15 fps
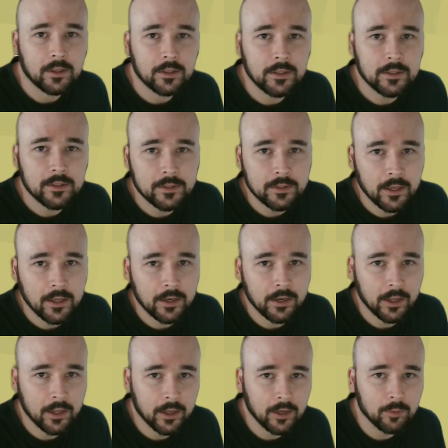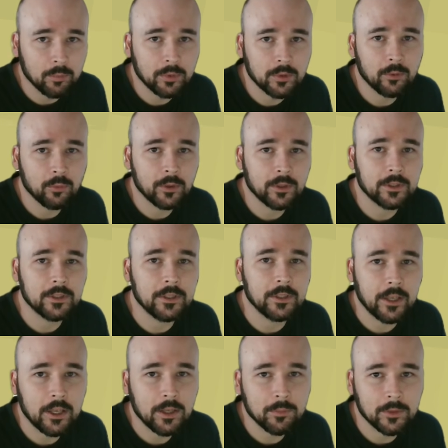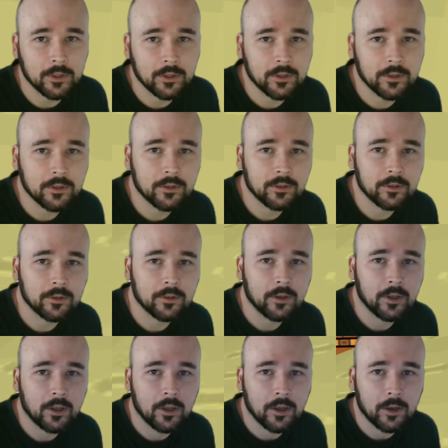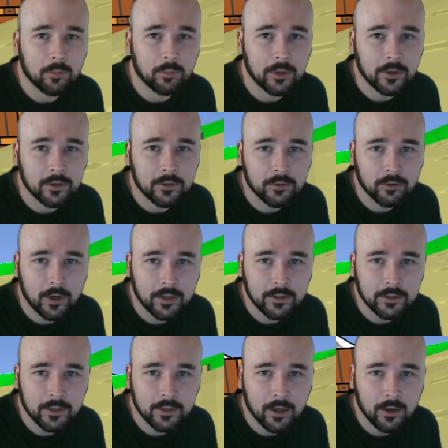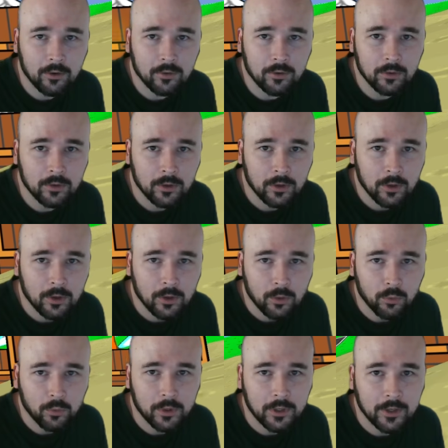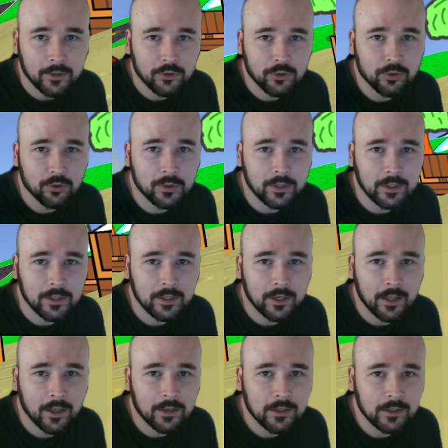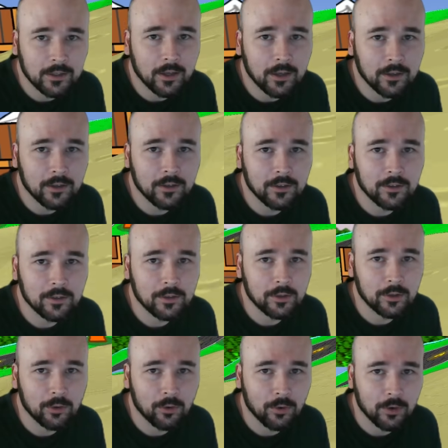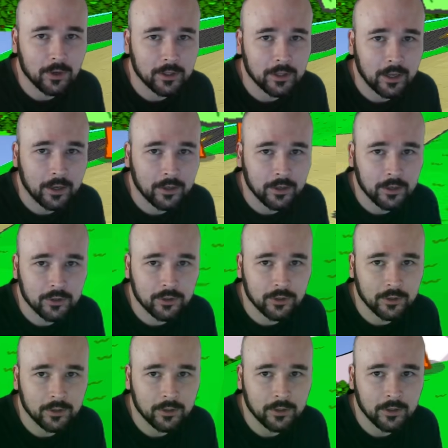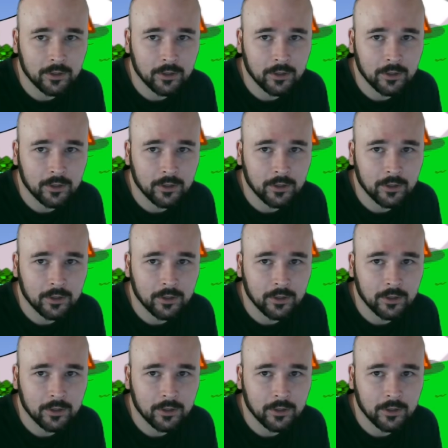This can help with the aiming, because right now we can shoot in any angle or direction.